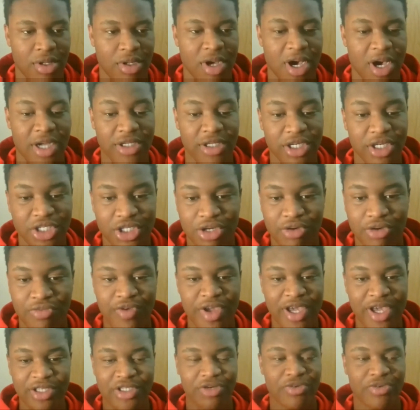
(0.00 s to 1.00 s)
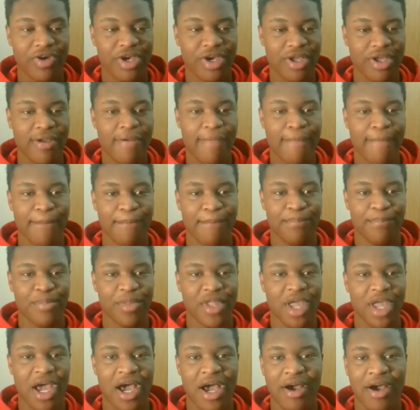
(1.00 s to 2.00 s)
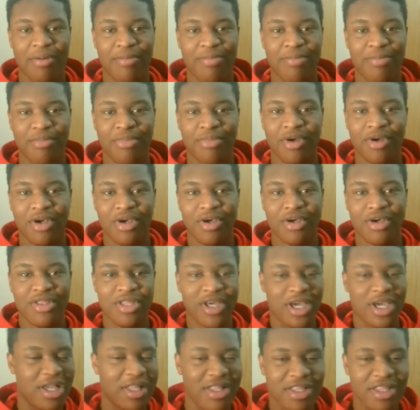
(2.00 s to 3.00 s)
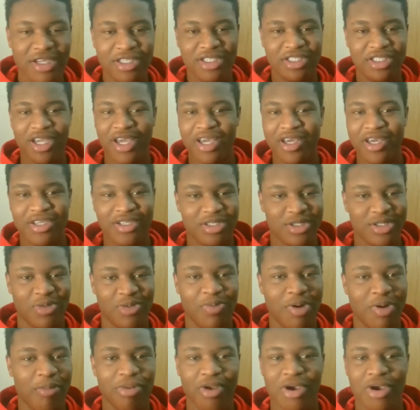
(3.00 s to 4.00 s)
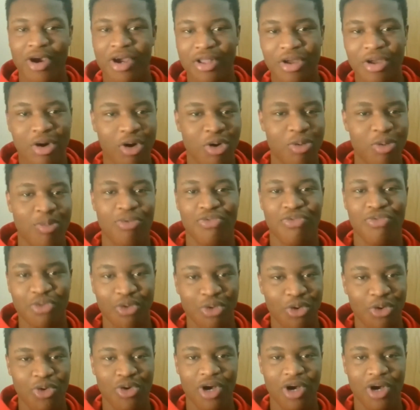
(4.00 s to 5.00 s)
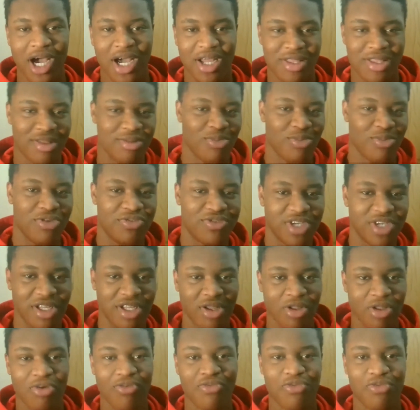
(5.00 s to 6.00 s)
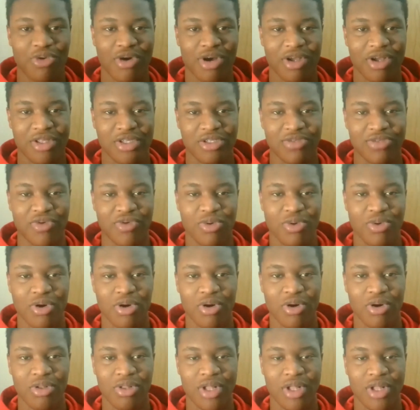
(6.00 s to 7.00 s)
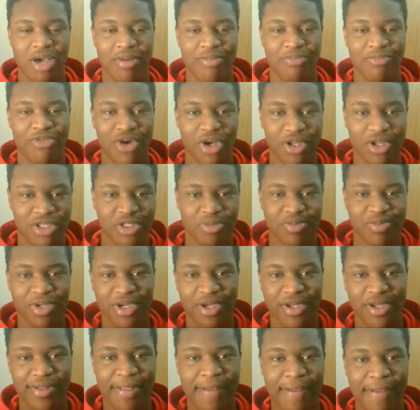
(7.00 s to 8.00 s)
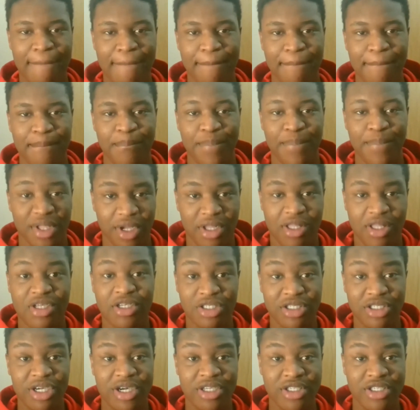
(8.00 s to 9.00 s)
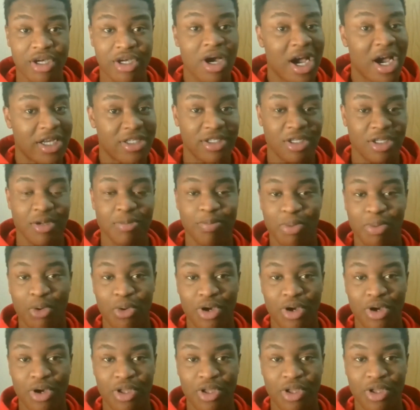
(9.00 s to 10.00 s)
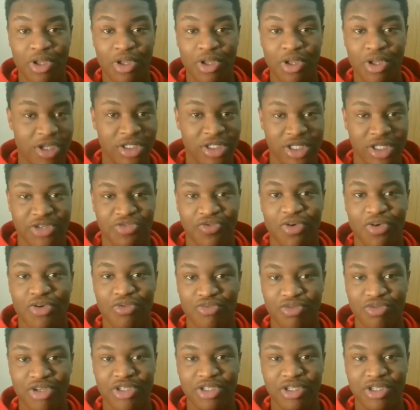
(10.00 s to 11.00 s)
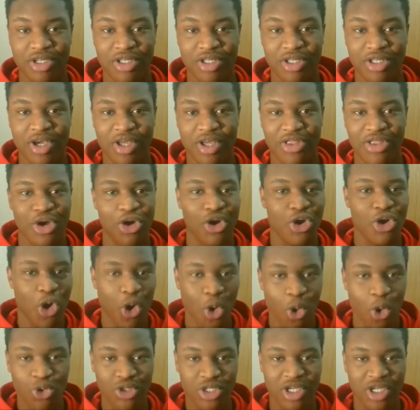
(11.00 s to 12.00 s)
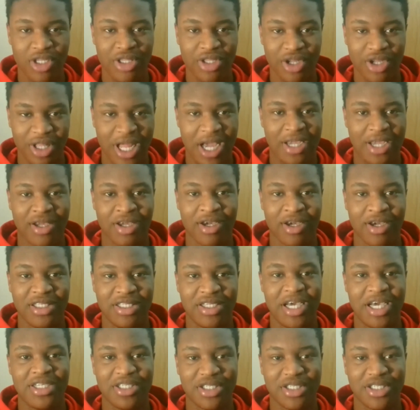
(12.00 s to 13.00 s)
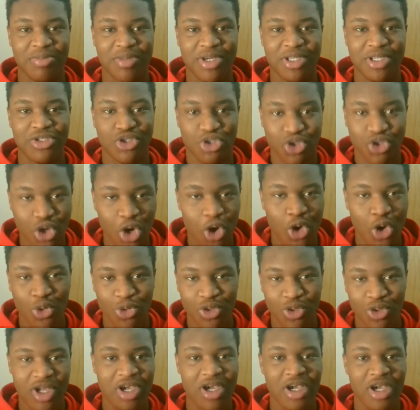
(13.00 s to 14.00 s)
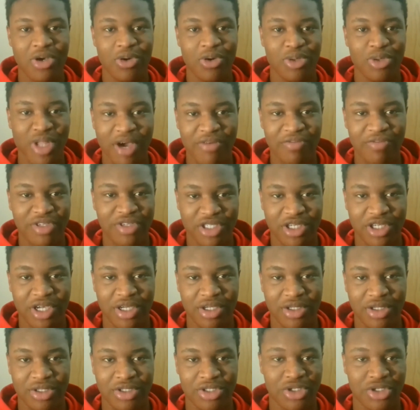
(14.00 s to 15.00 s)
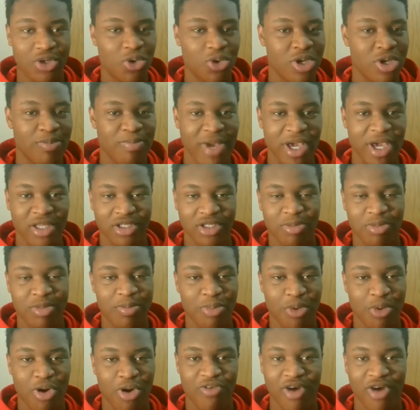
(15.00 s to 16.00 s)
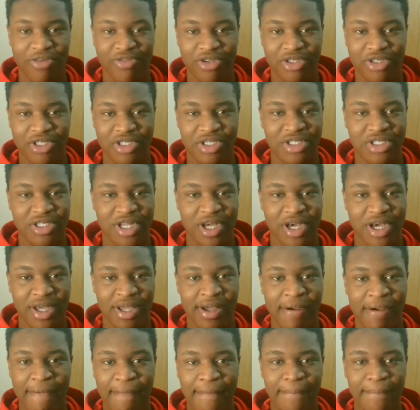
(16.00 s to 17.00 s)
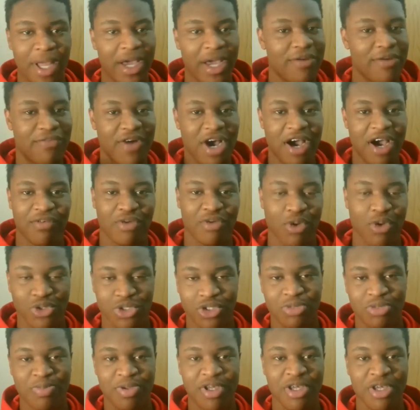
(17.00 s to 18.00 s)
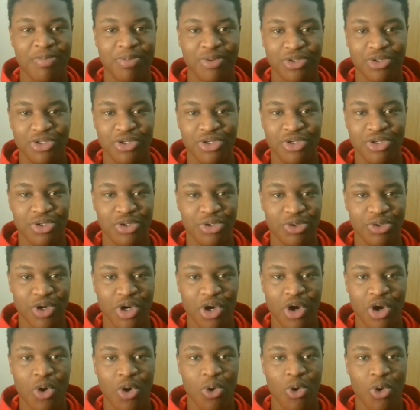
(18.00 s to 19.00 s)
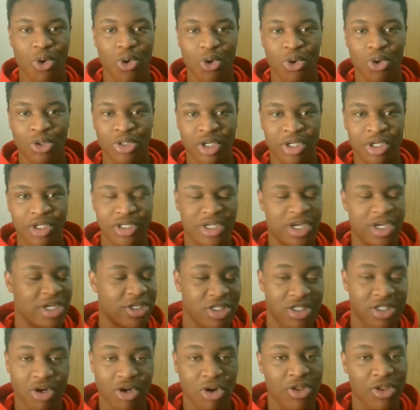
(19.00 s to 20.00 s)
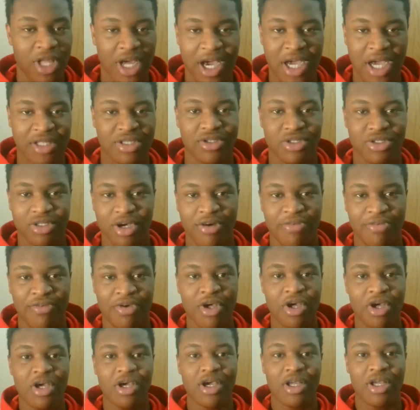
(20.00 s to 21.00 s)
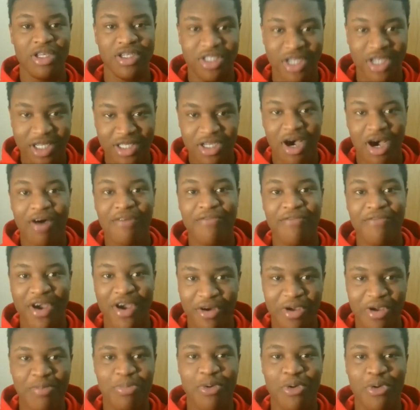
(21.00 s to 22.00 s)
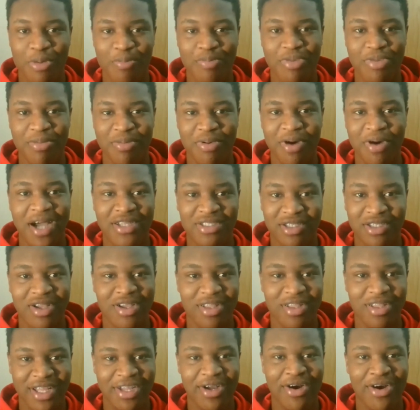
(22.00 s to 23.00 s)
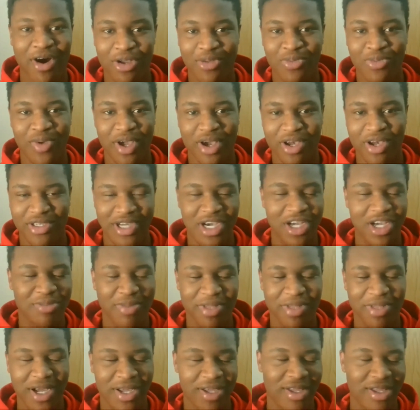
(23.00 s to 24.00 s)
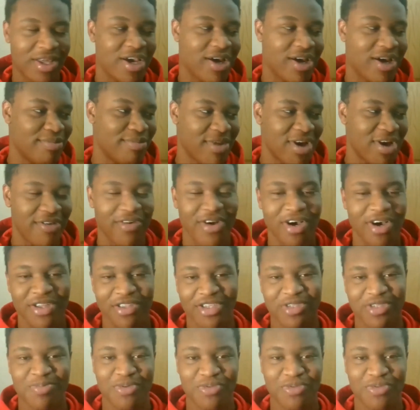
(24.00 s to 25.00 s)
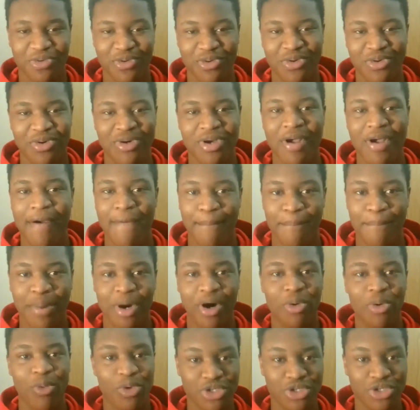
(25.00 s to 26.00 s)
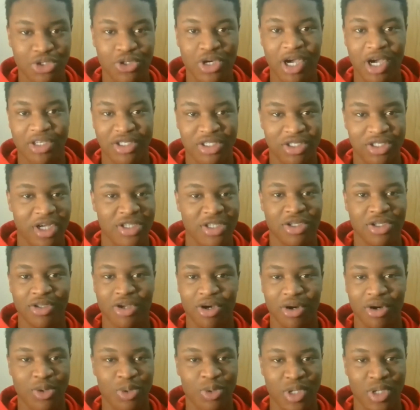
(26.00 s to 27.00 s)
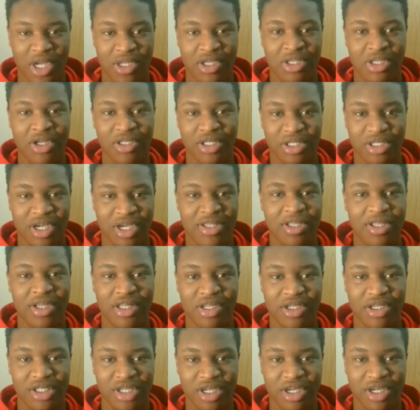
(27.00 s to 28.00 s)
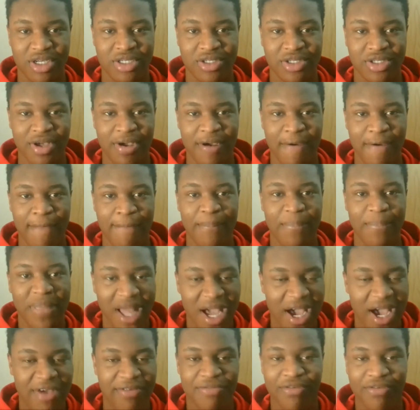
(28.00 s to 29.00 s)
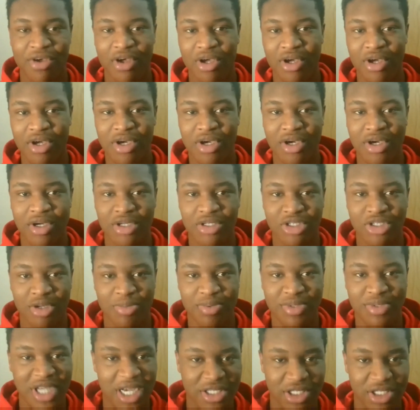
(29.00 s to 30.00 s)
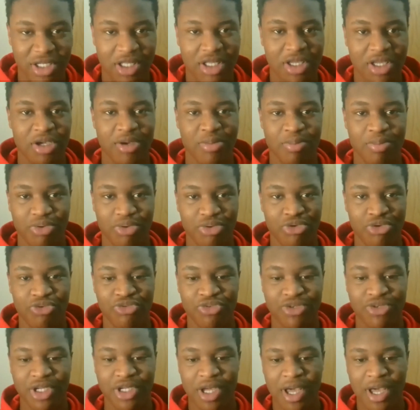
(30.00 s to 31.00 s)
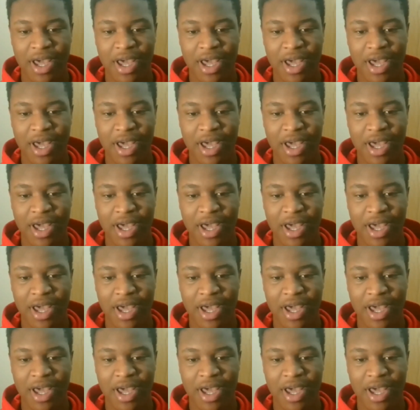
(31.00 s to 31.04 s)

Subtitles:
and just to reiterate, the cliches, you probably heard it all before, and we've said a lot throughout this phone call, throughout this meeting, but the cliches are actually important. They're cliches for a reason. They're golden. They're like testament stone. It'll never change. So he made some important references there, like your 5 closest people to you, or yeah, just all that kind of stuff. Cliches are very important, people. I had to learn that the hard way, because I'll be like, yeah, I've heard this before. But once you actually start to knuckle down and understand the cliches, life substantially improves.